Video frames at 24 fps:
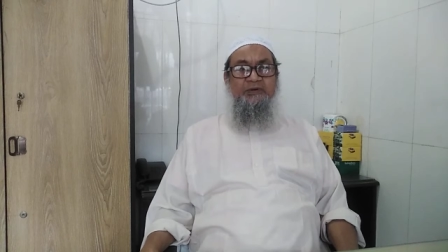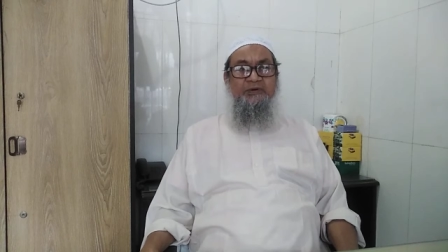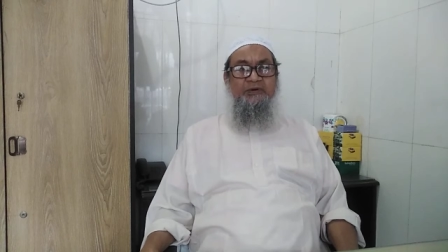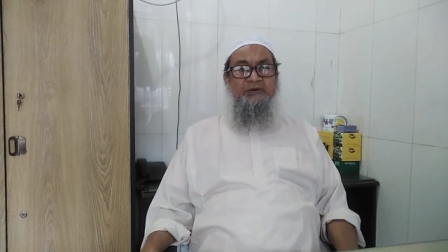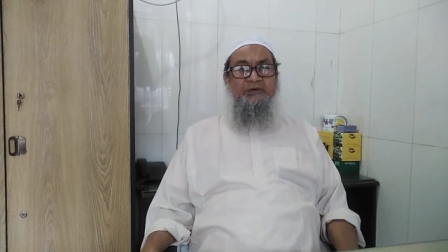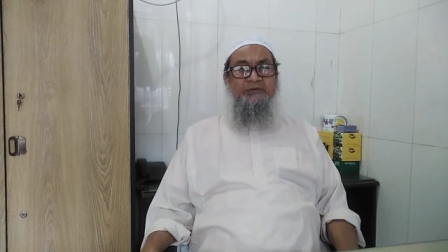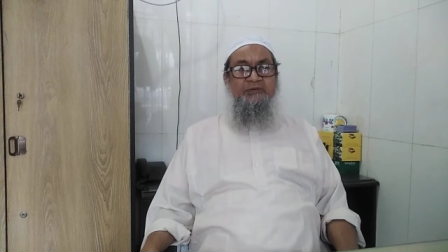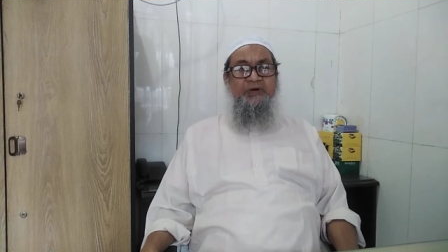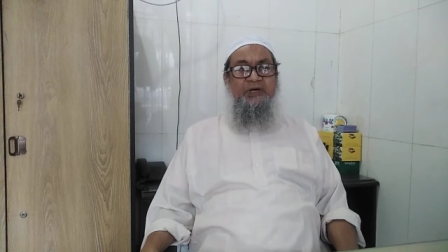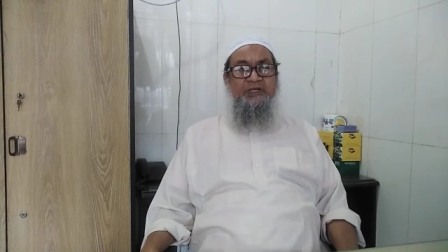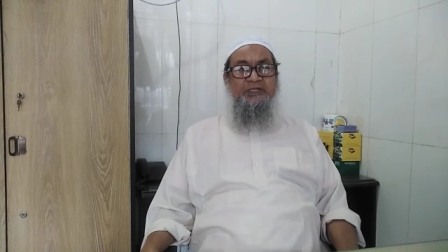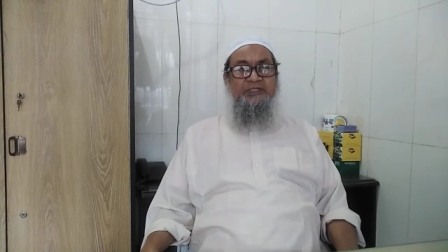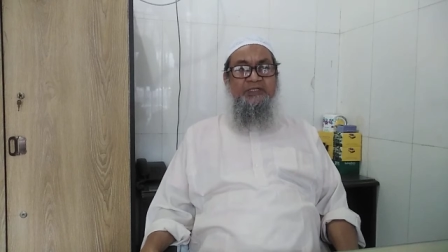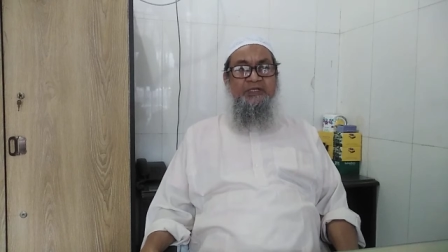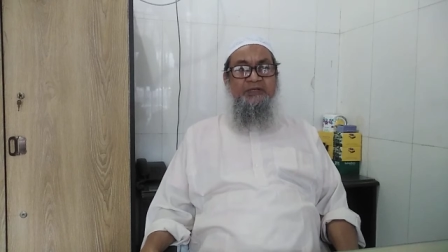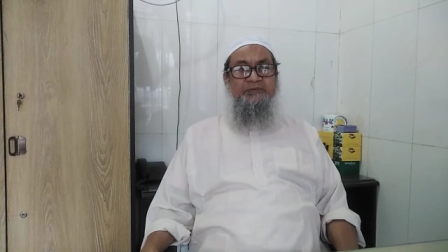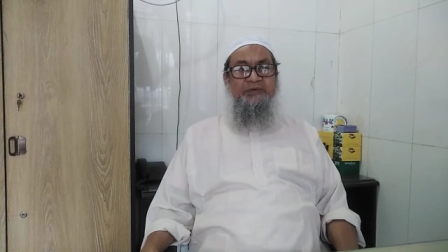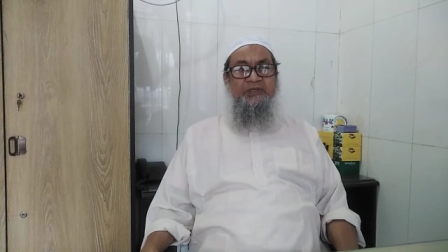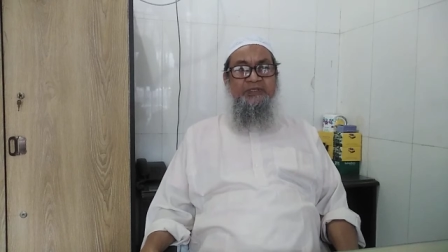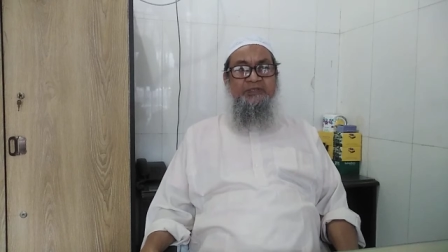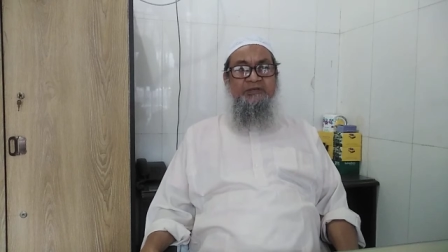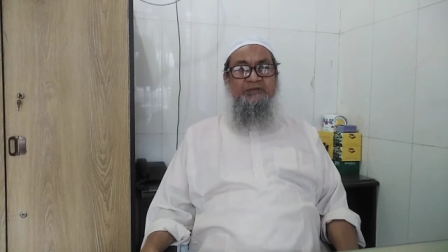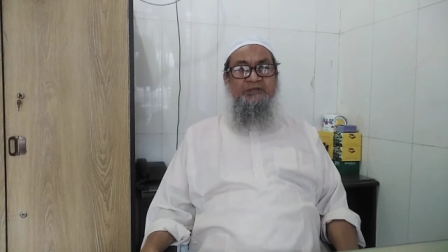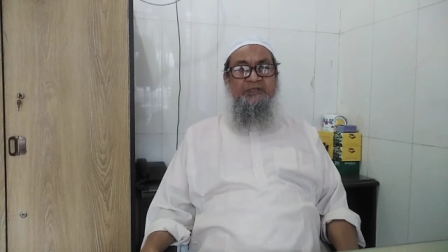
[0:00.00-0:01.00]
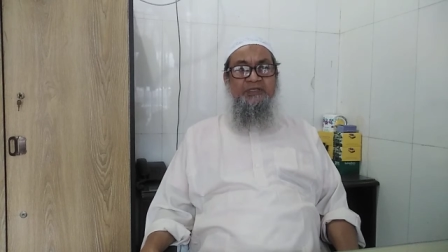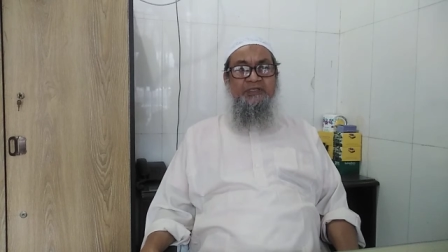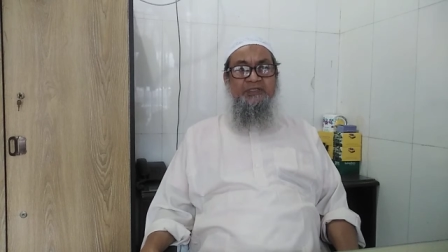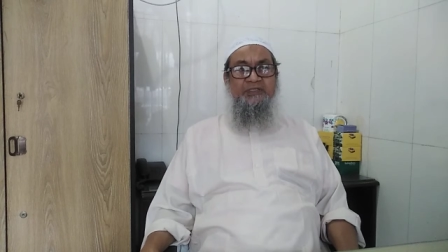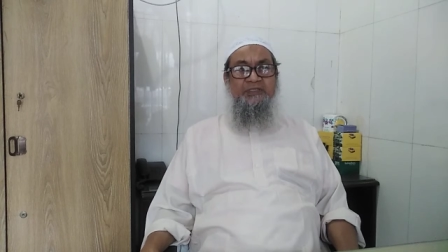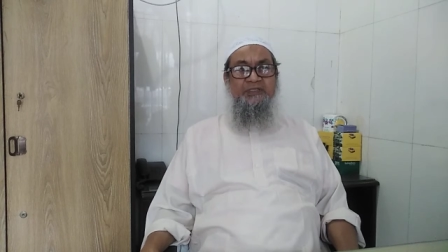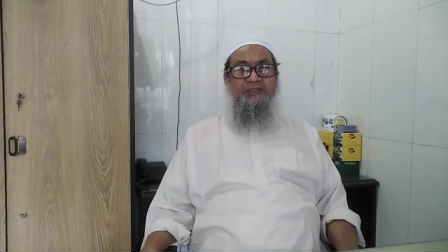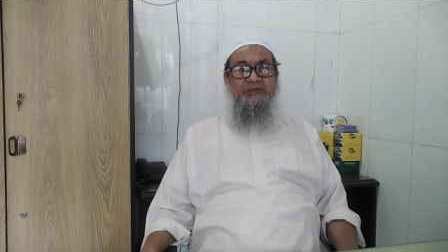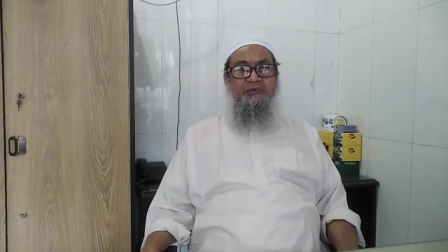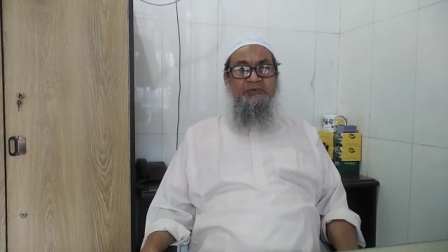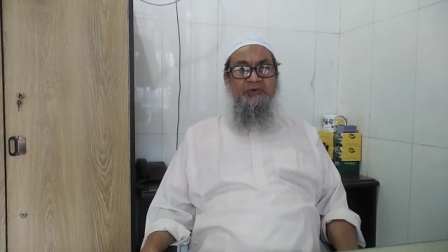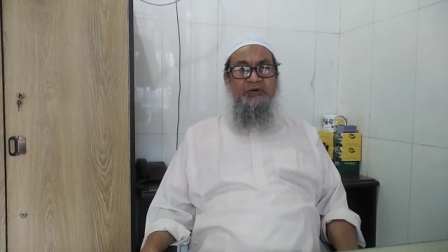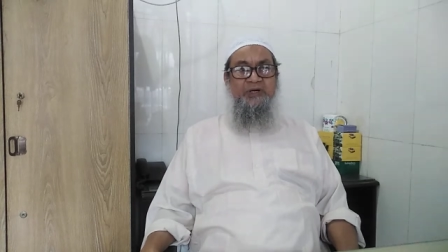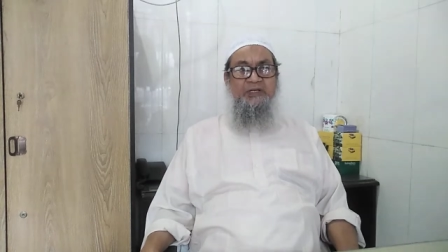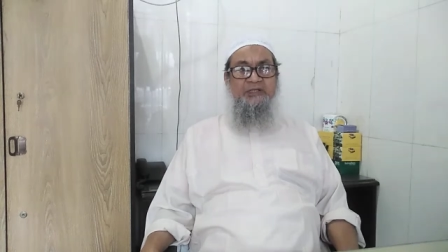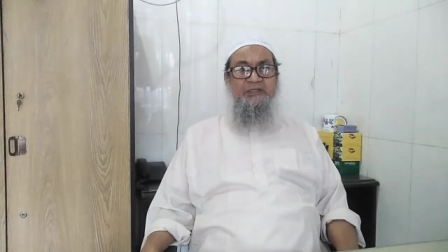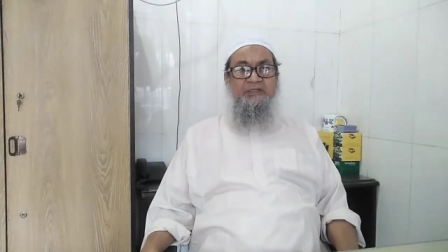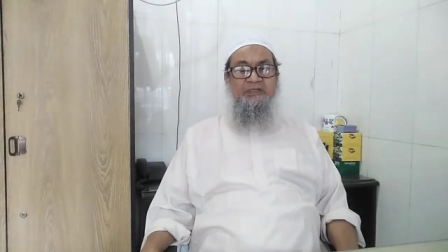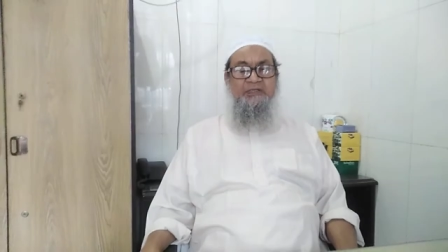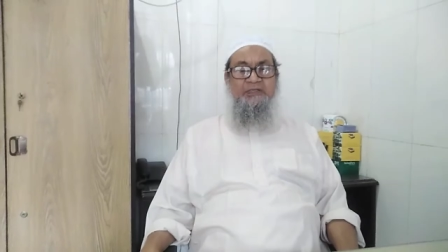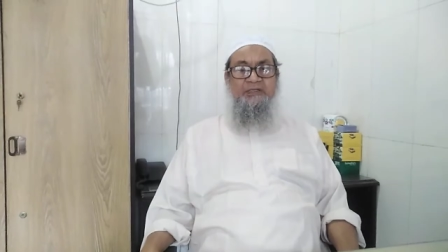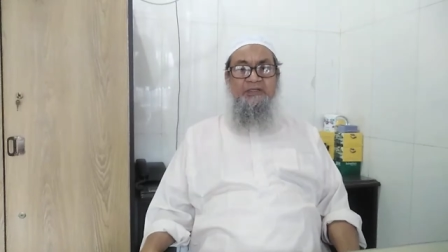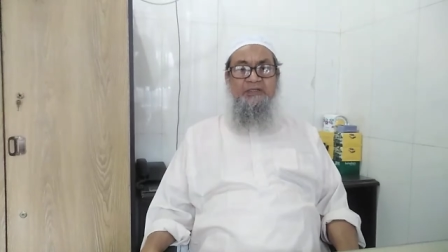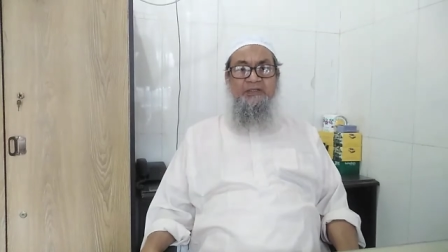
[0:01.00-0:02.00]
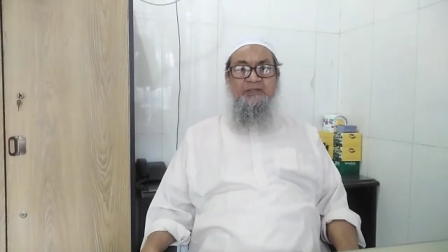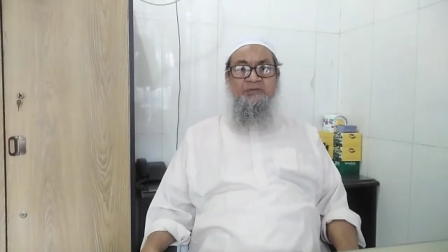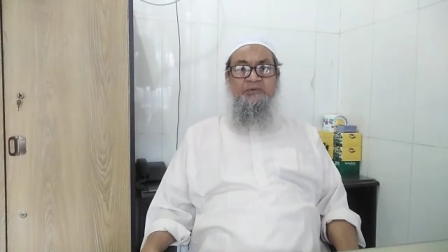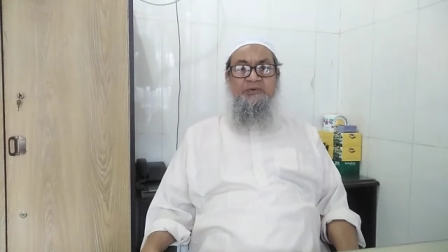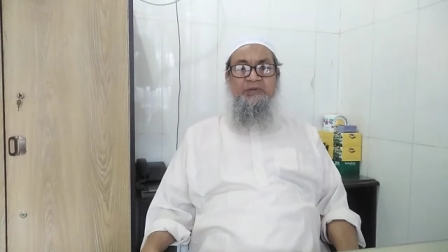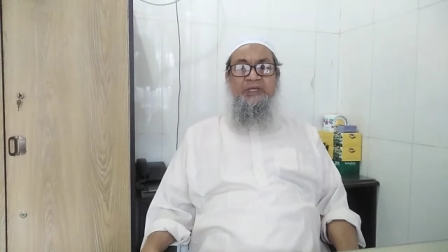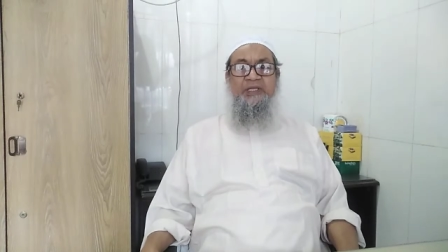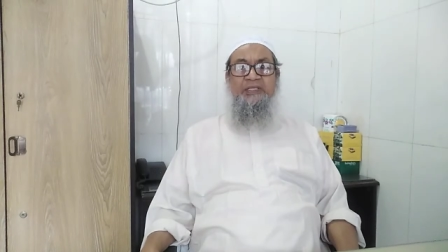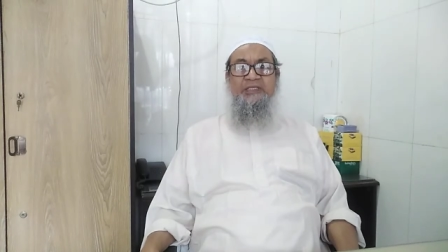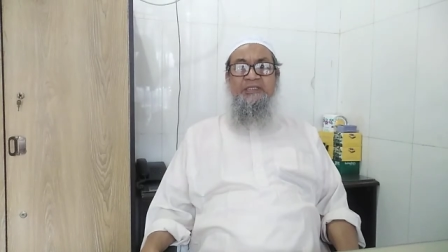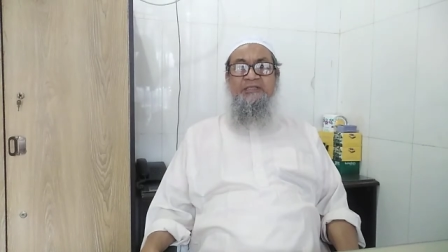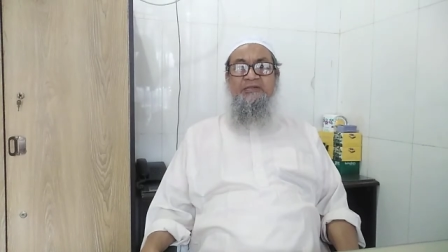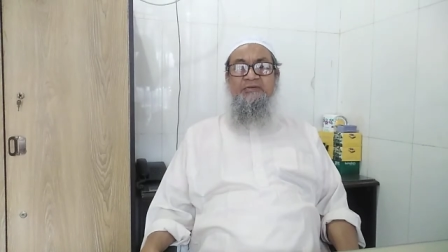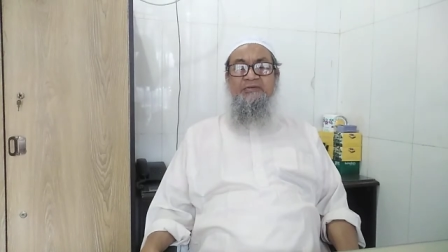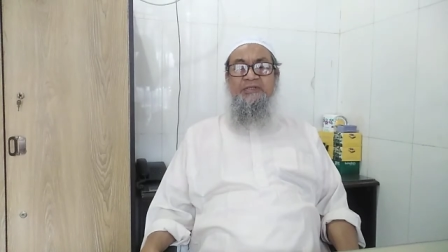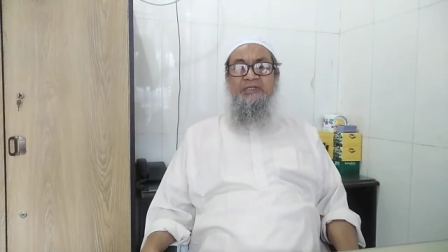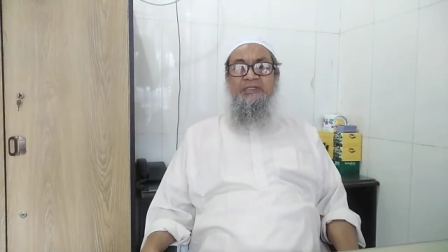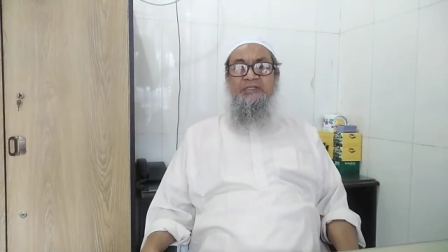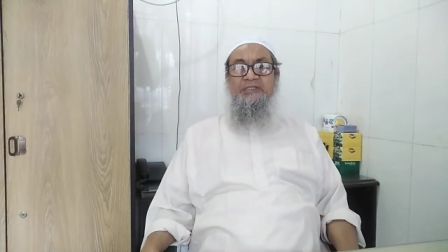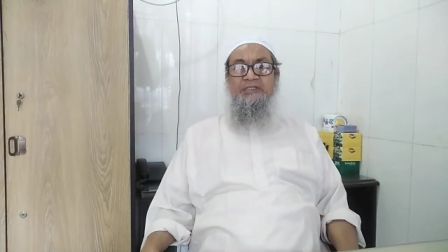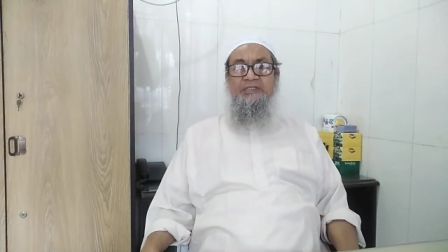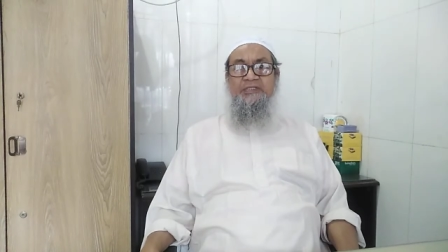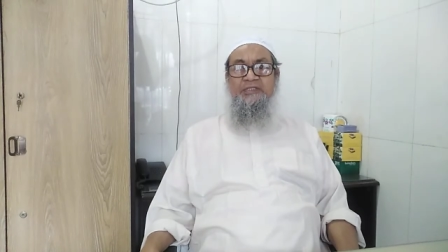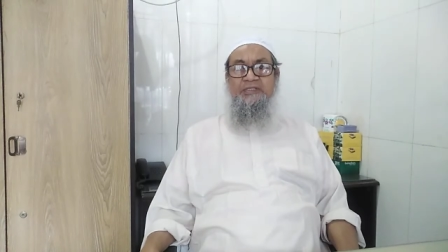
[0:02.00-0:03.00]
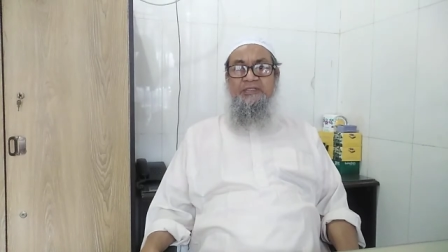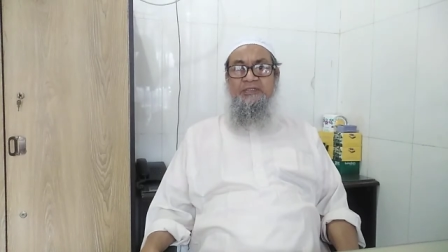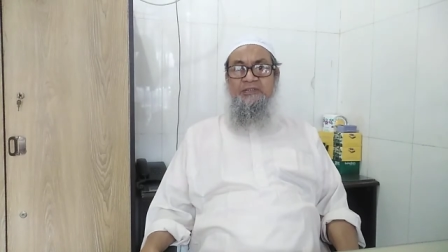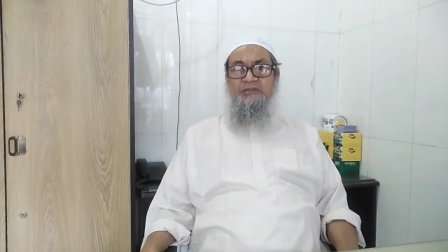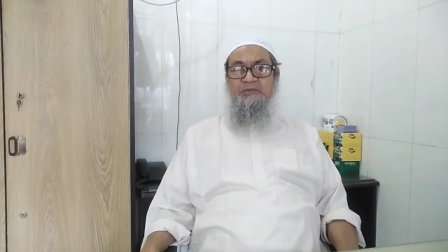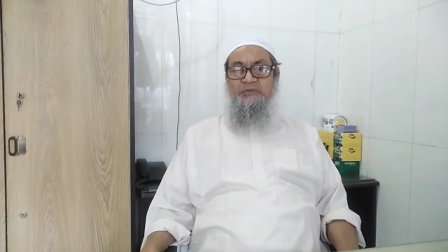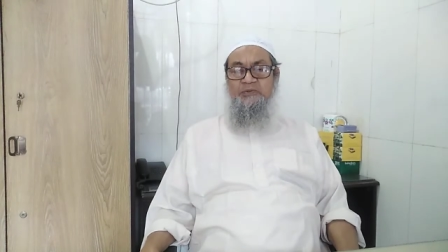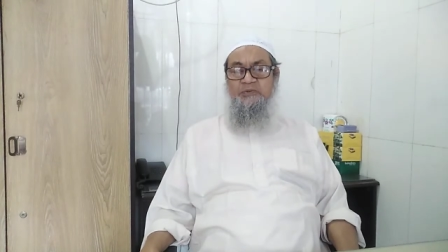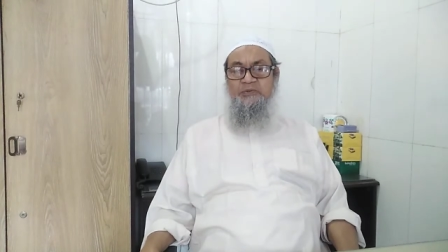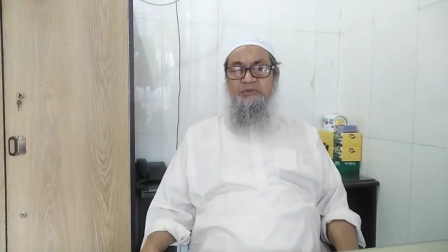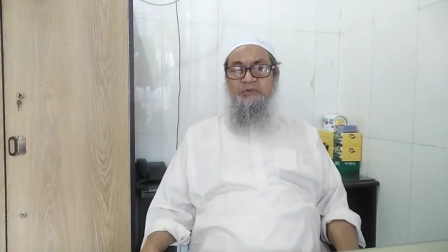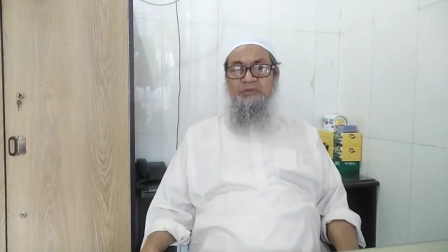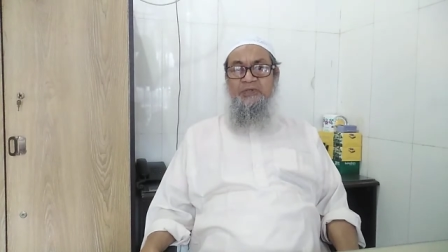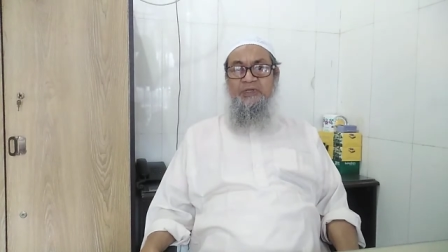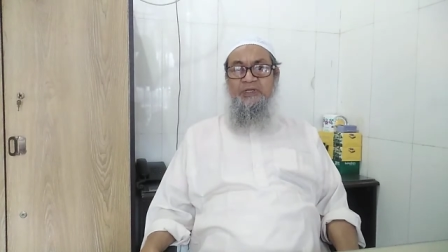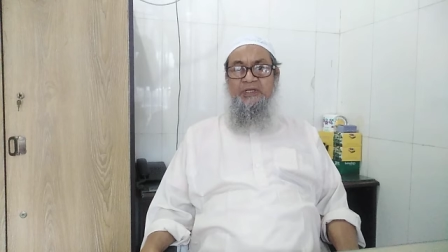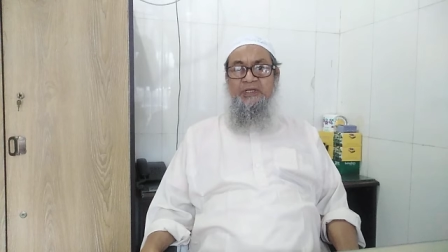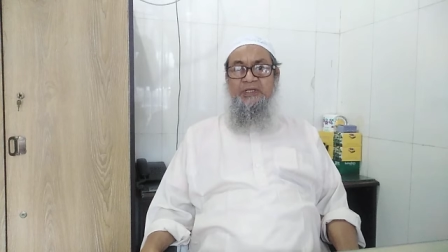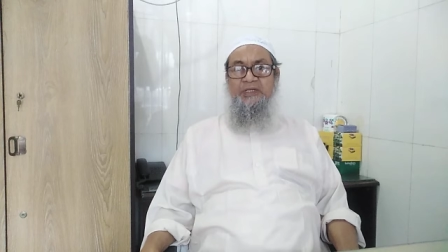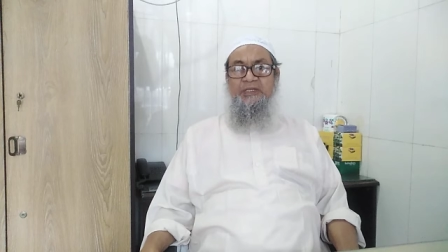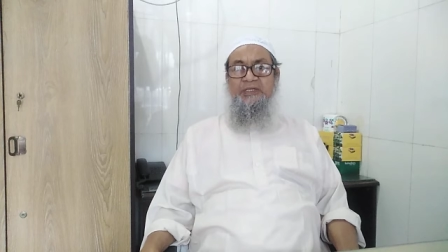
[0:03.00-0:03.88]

conversion of angiotensin 1 to angiotensin 2.